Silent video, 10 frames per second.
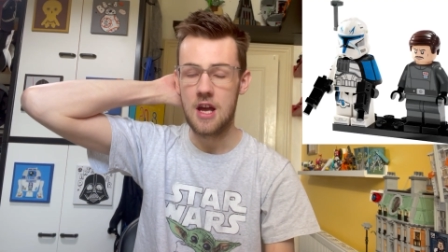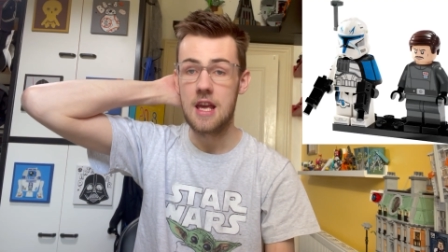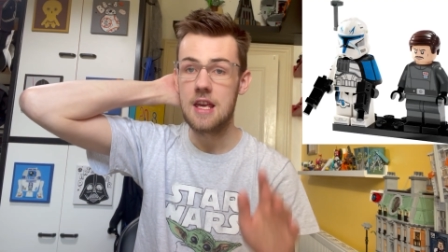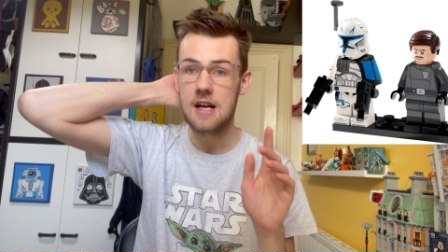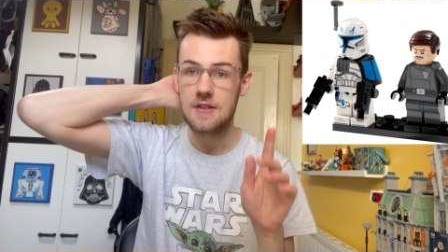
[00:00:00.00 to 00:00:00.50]

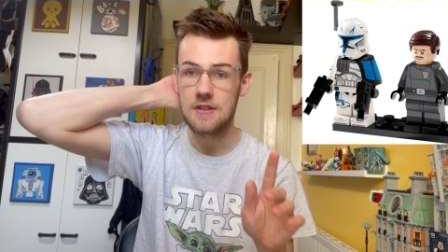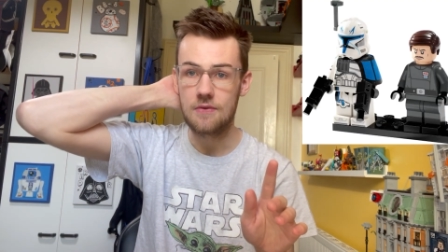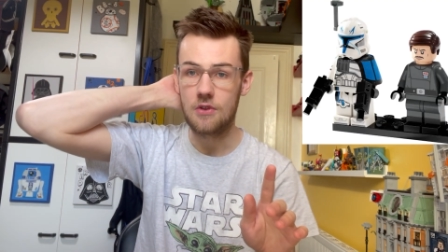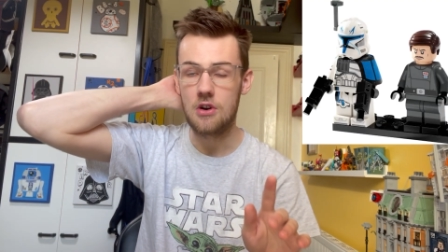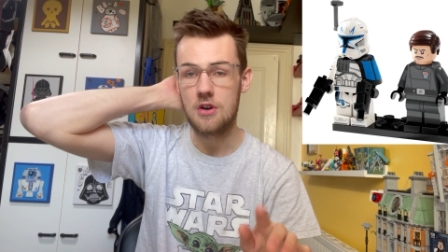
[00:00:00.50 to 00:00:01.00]
He has his
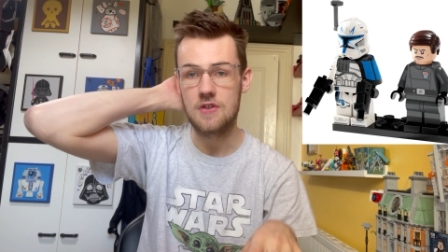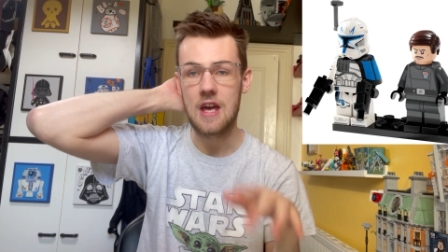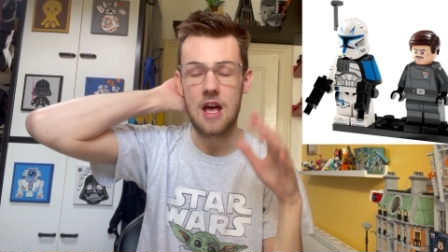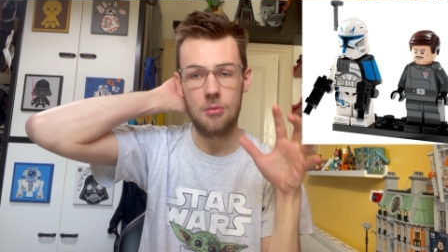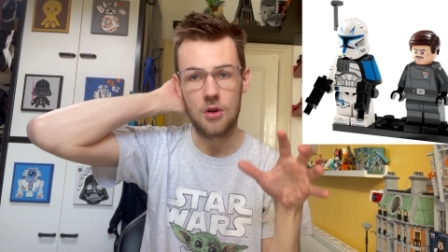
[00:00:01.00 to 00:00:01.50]
flaws,
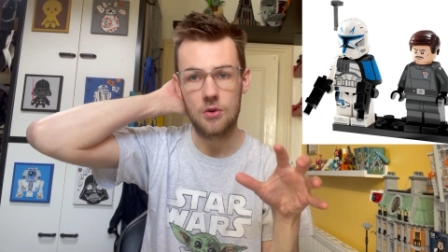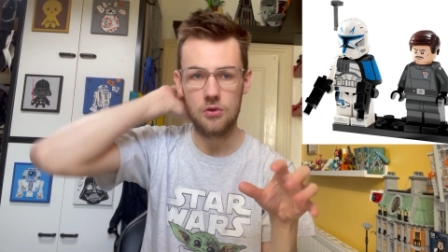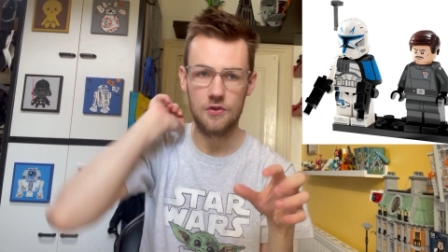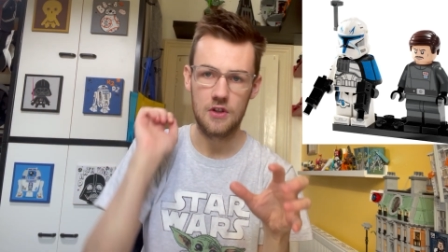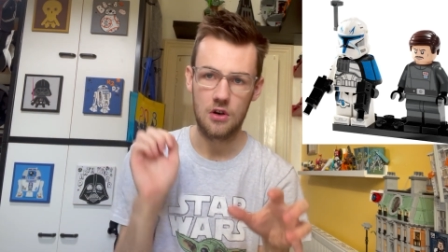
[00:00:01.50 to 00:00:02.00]
helmet holes and